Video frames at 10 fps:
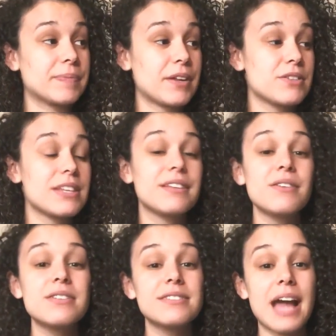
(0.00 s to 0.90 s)
there's a
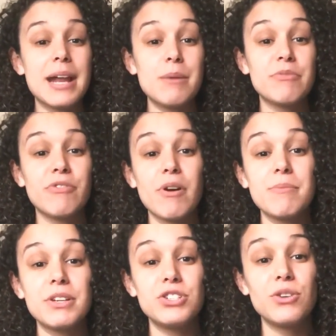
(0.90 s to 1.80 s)
little sign-up
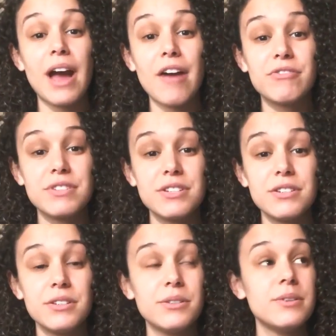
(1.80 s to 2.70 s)
form that you have to
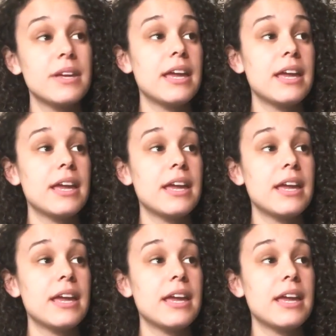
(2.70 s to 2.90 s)
do,